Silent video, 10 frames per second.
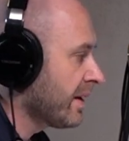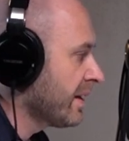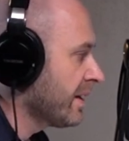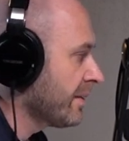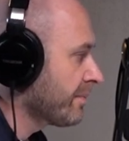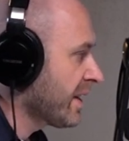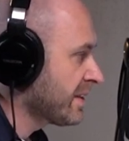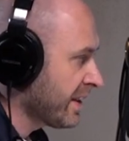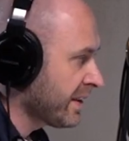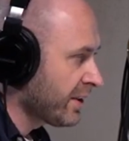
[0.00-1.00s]

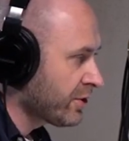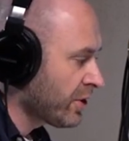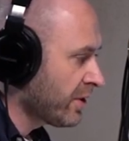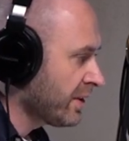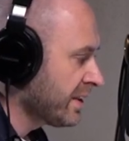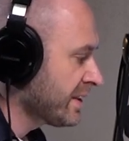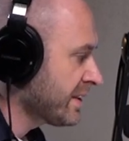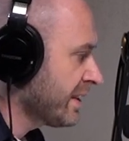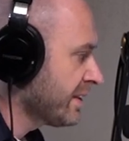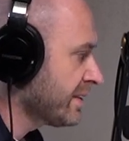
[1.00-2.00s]
Are telling
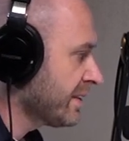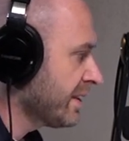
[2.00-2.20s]
journalists and